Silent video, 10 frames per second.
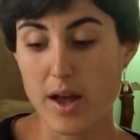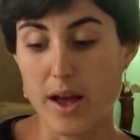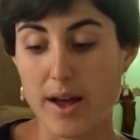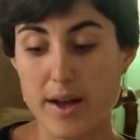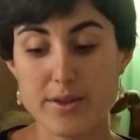
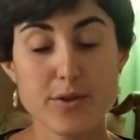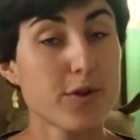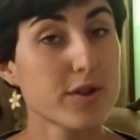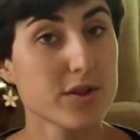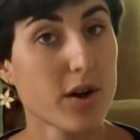The
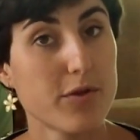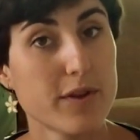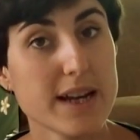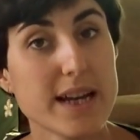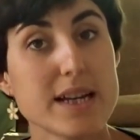first
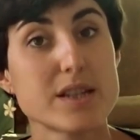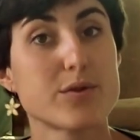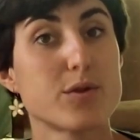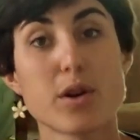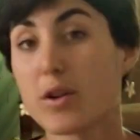coffee is
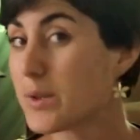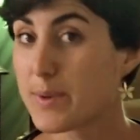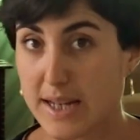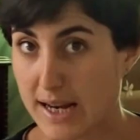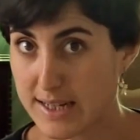for
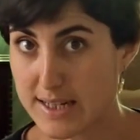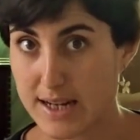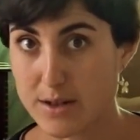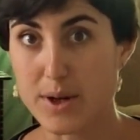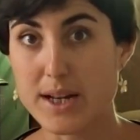hospitality
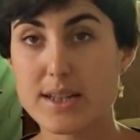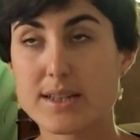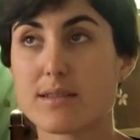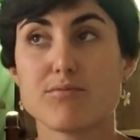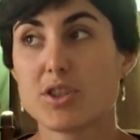anyway.
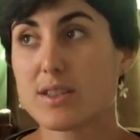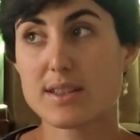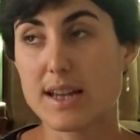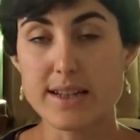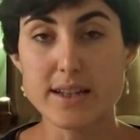It's just a
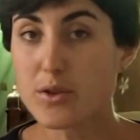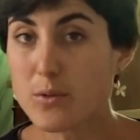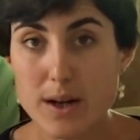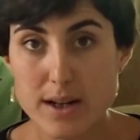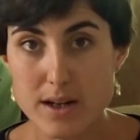sign that you're
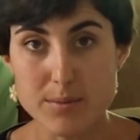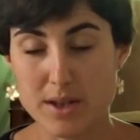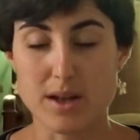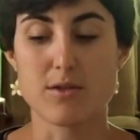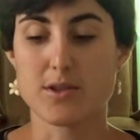welcome in
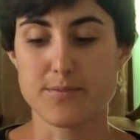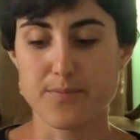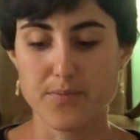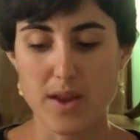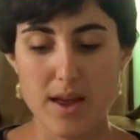the house.
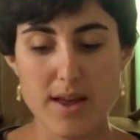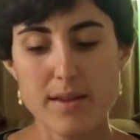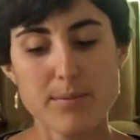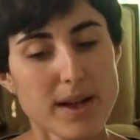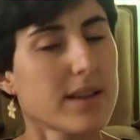
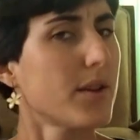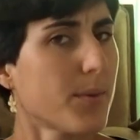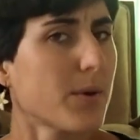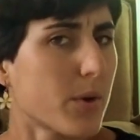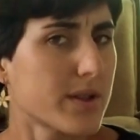But you
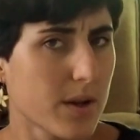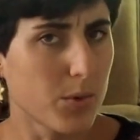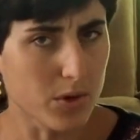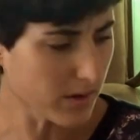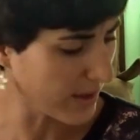might want some
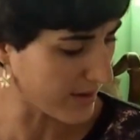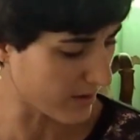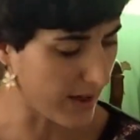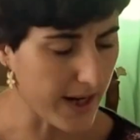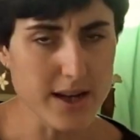more, that's
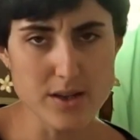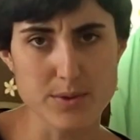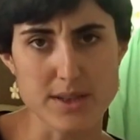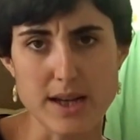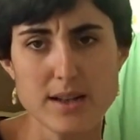okay. As
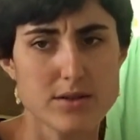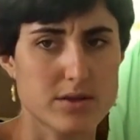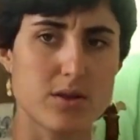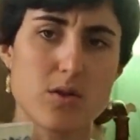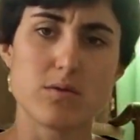we said, you
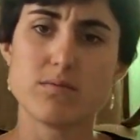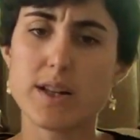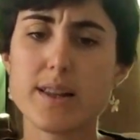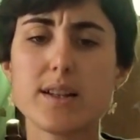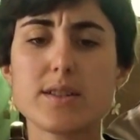just go
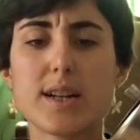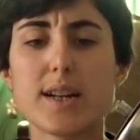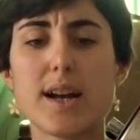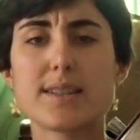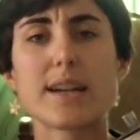like this,
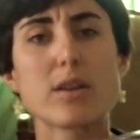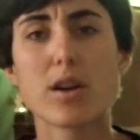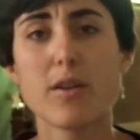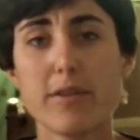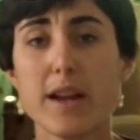da-da-da. Second
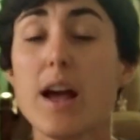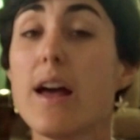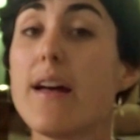coffee,